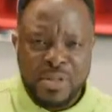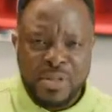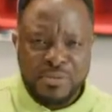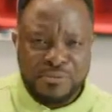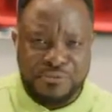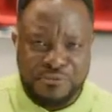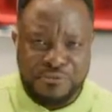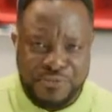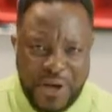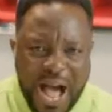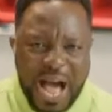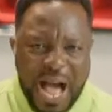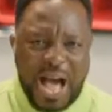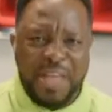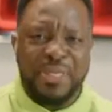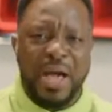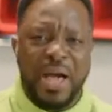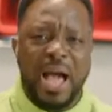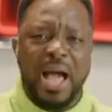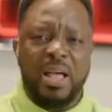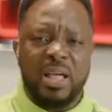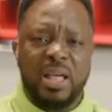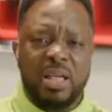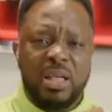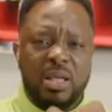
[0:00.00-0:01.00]

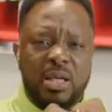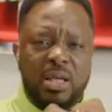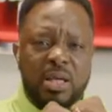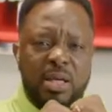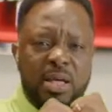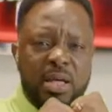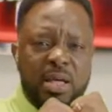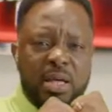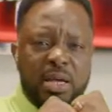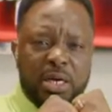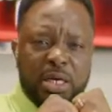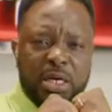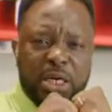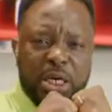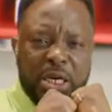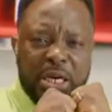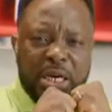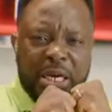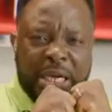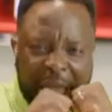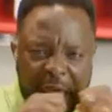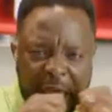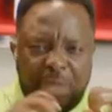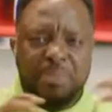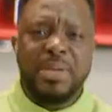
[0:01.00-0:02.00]

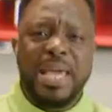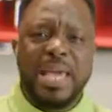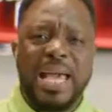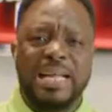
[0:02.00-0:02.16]
Father, give me a